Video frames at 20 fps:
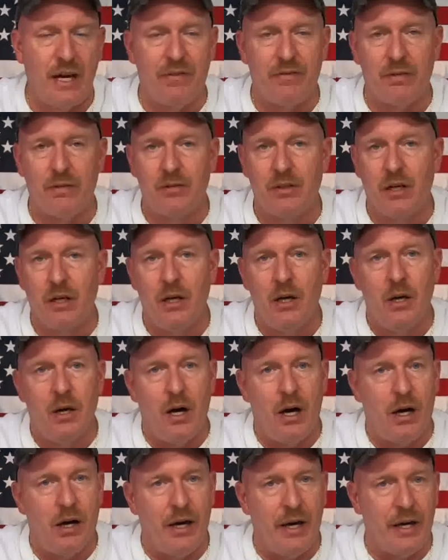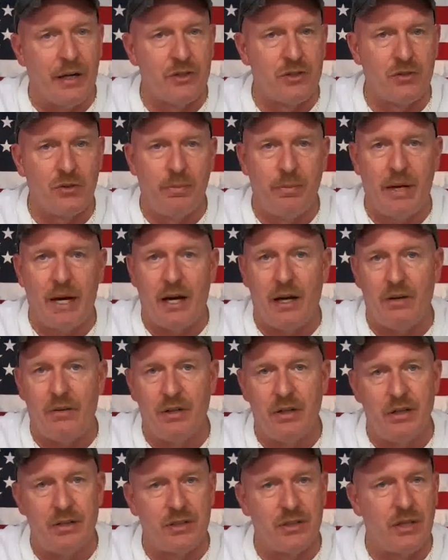having uh, extra
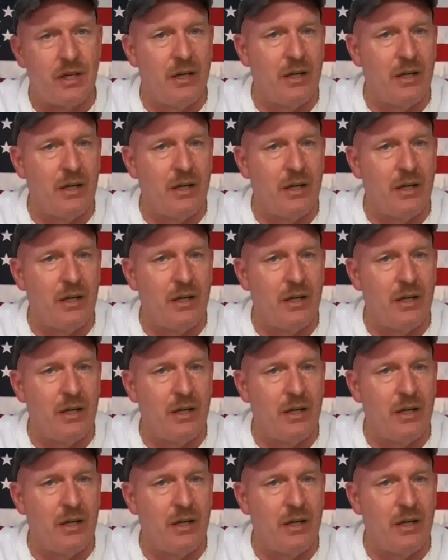batteries,